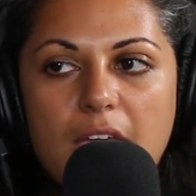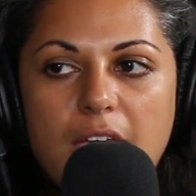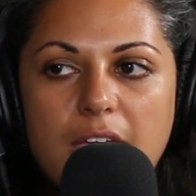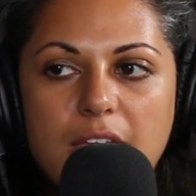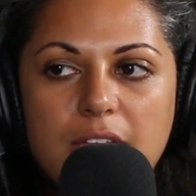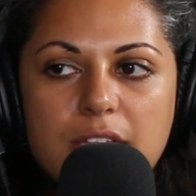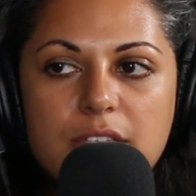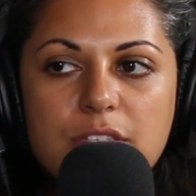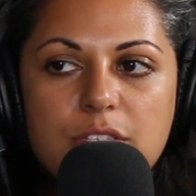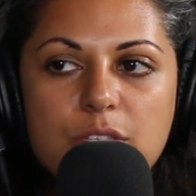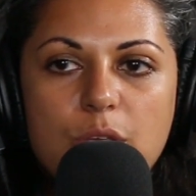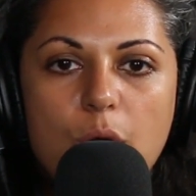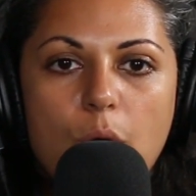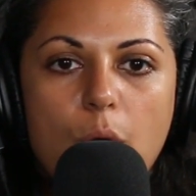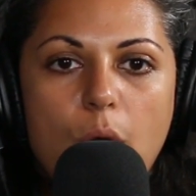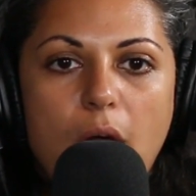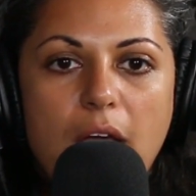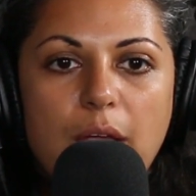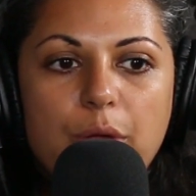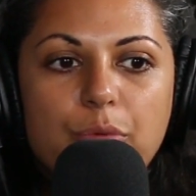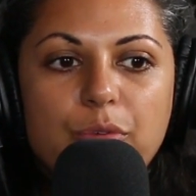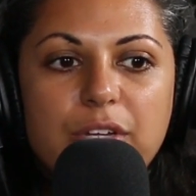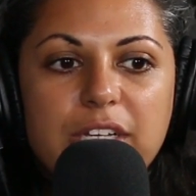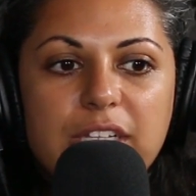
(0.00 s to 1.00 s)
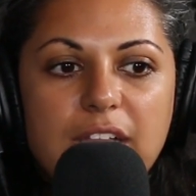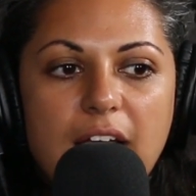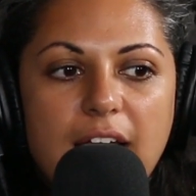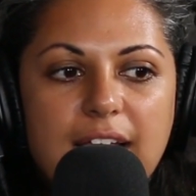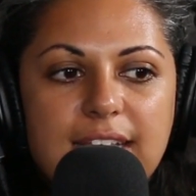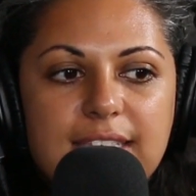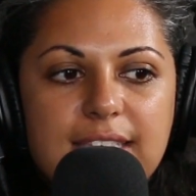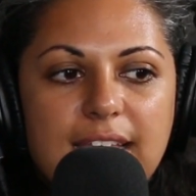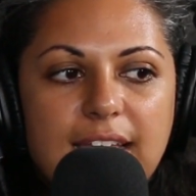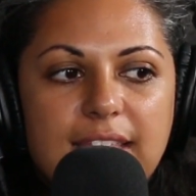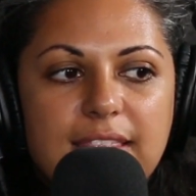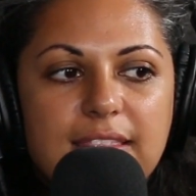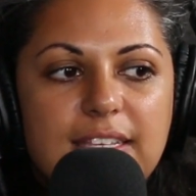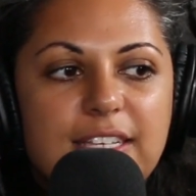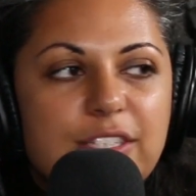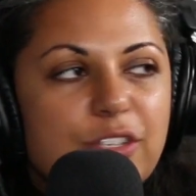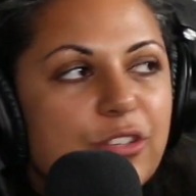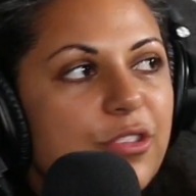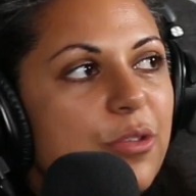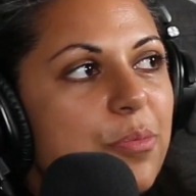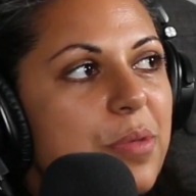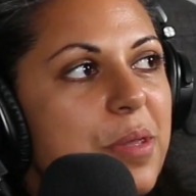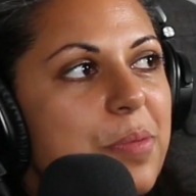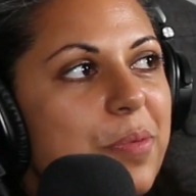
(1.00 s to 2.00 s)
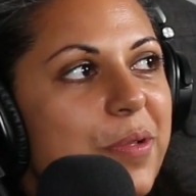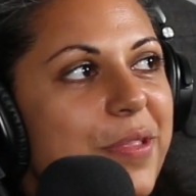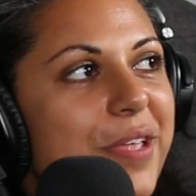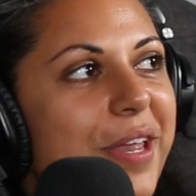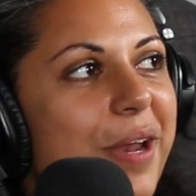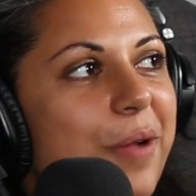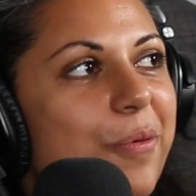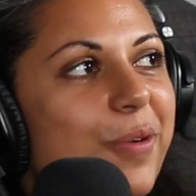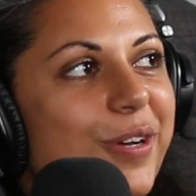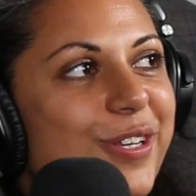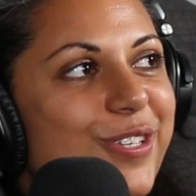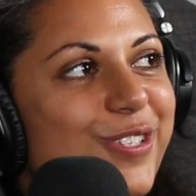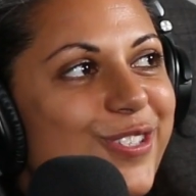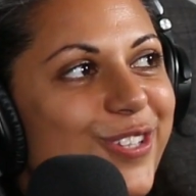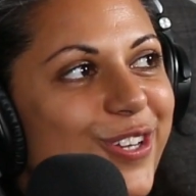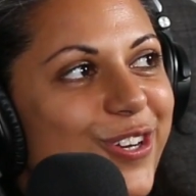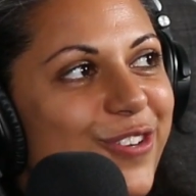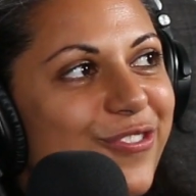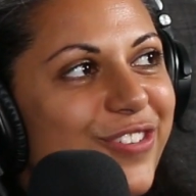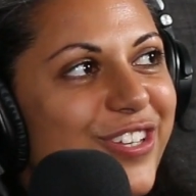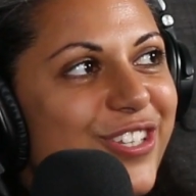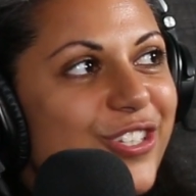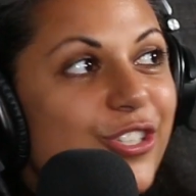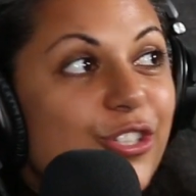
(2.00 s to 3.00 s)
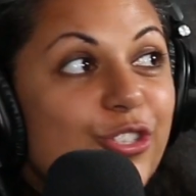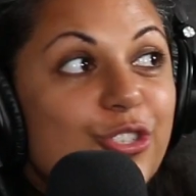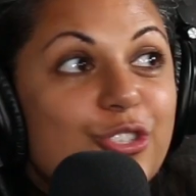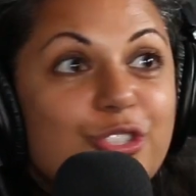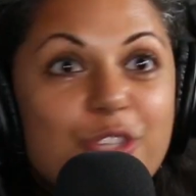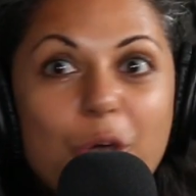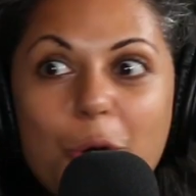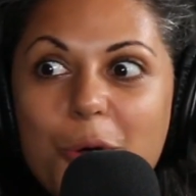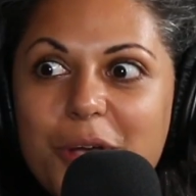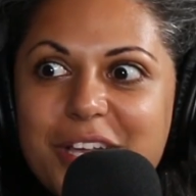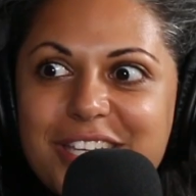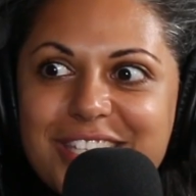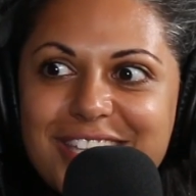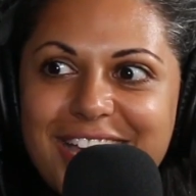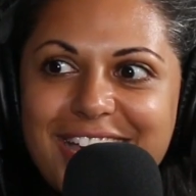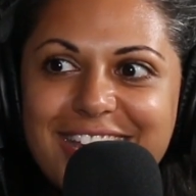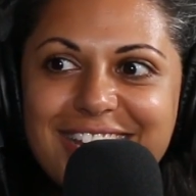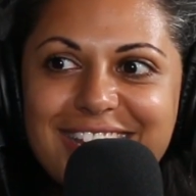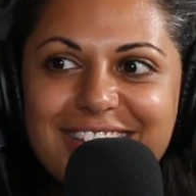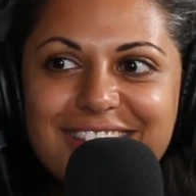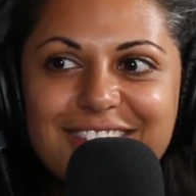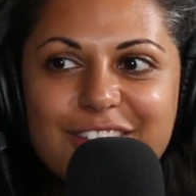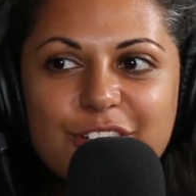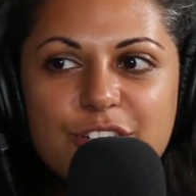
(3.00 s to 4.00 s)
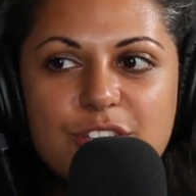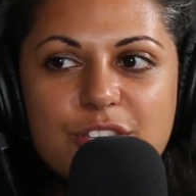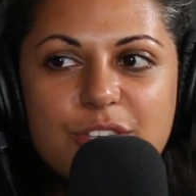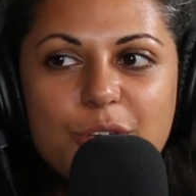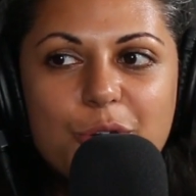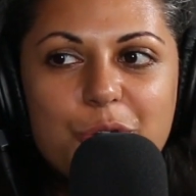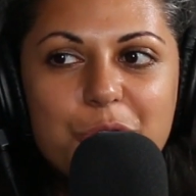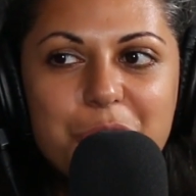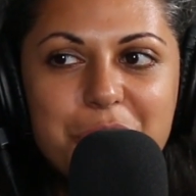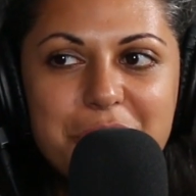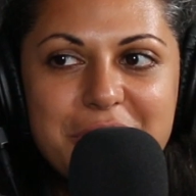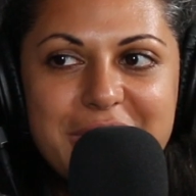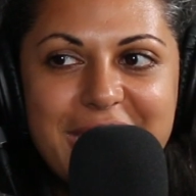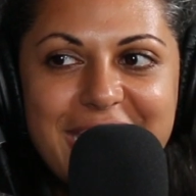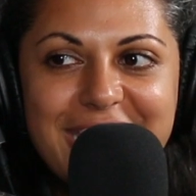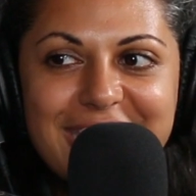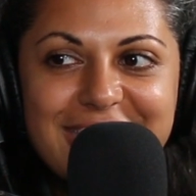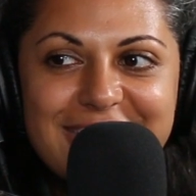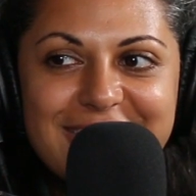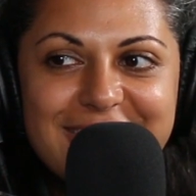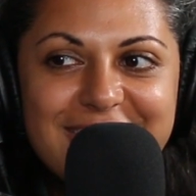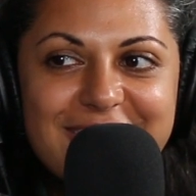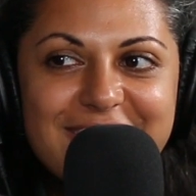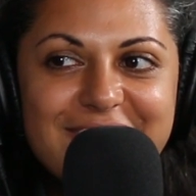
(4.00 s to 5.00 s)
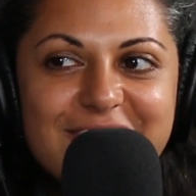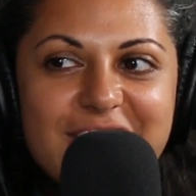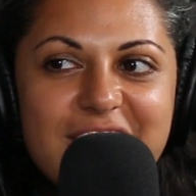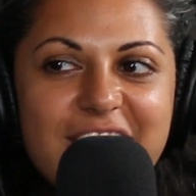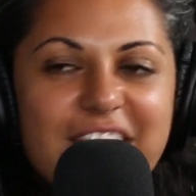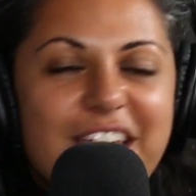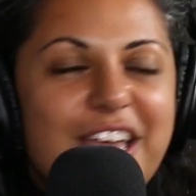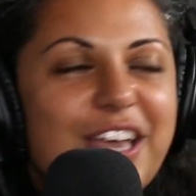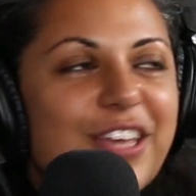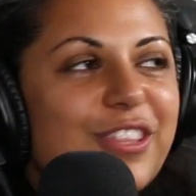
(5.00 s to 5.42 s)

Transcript: And so I realized that these are the people that I want to serve because they're so excited. They're so creative.